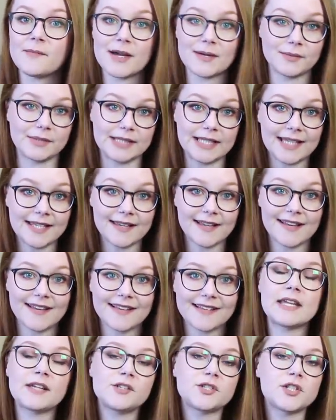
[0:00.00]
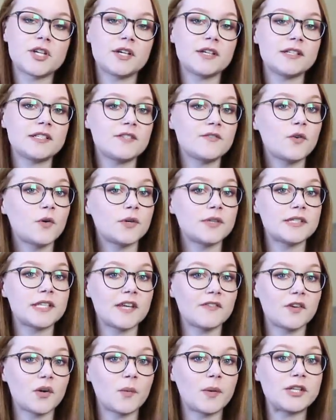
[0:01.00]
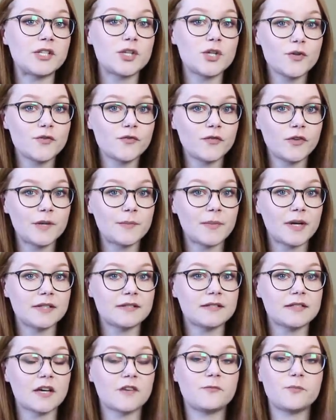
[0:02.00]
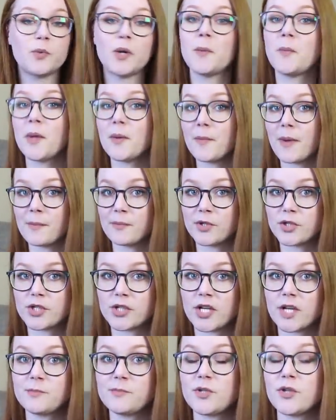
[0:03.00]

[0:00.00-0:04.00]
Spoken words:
I will link it. Skillshare is, of course, giving away 2 free months of premium membership